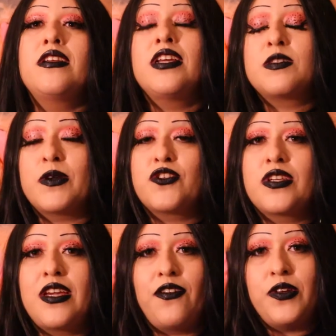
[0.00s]

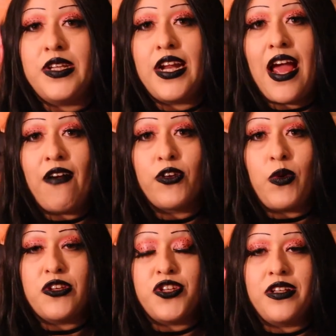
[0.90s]
especially if you did it after
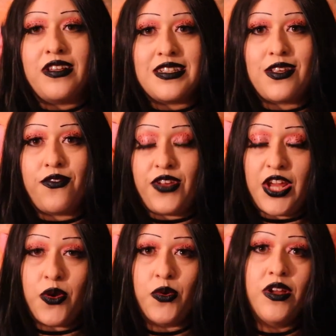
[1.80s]
watching this
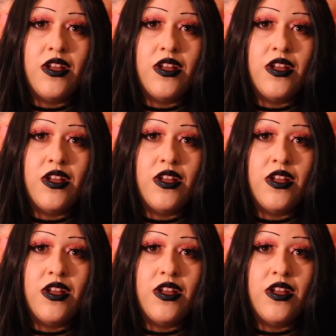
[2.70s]
video.